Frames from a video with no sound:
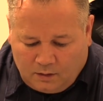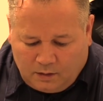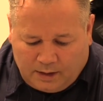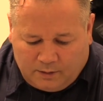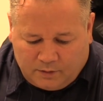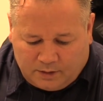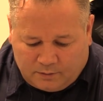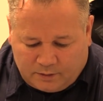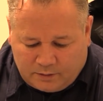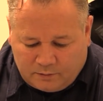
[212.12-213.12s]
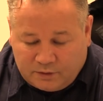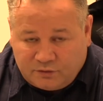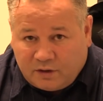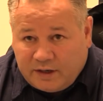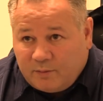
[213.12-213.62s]
Yeah, we
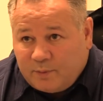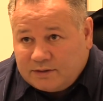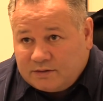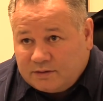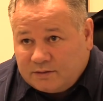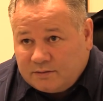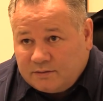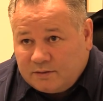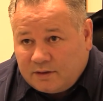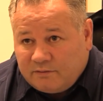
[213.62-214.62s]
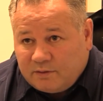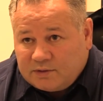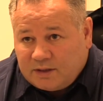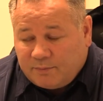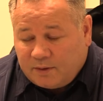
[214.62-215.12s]
try our best to give them
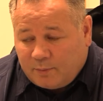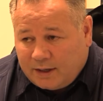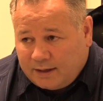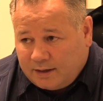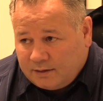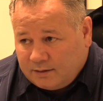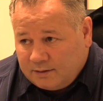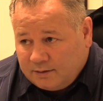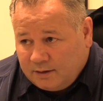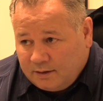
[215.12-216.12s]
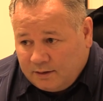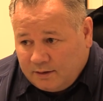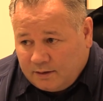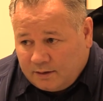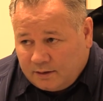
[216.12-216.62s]
something back, and
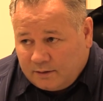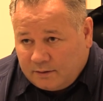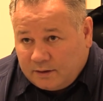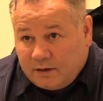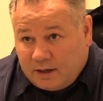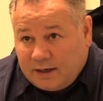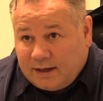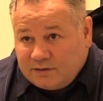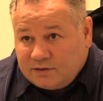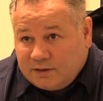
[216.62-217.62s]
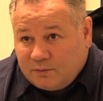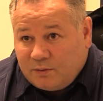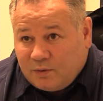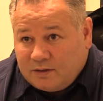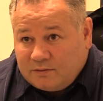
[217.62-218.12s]
the night last year
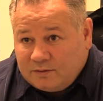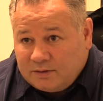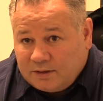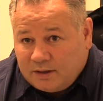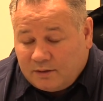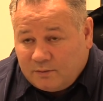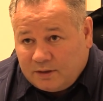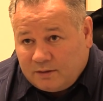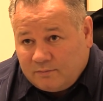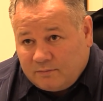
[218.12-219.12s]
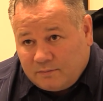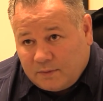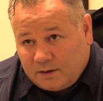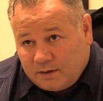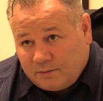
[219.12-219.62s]
went well. You know, when
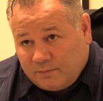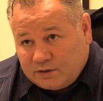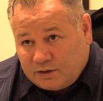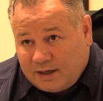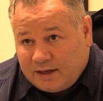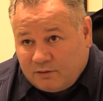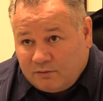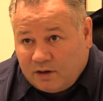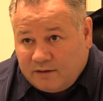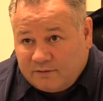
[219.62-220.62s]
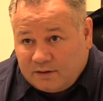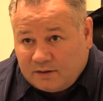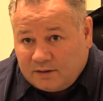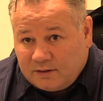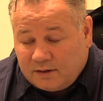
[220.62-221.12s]
Mitch Clark arrived and
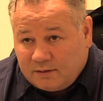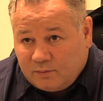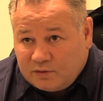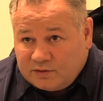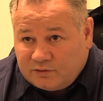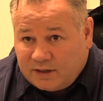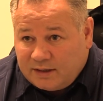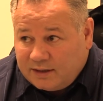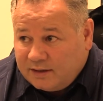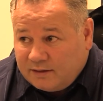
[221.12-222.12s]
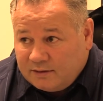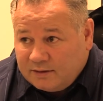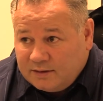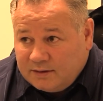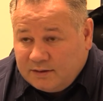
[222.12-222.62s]
the boys trained here, and
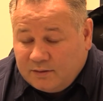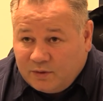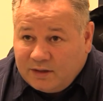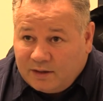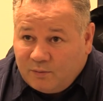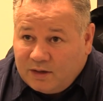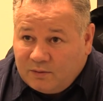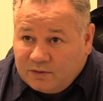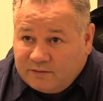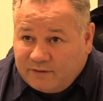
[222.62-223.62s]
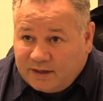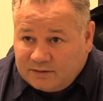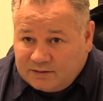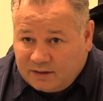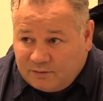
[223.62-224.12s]
went down well with the
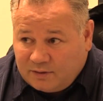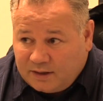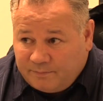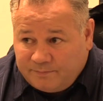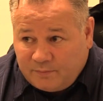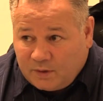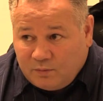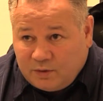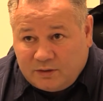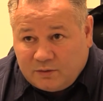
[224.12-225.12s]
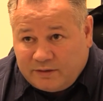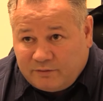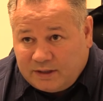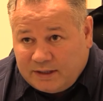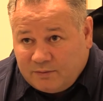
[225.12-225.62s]
fans. So we do it
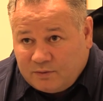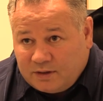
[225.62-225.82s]
every year.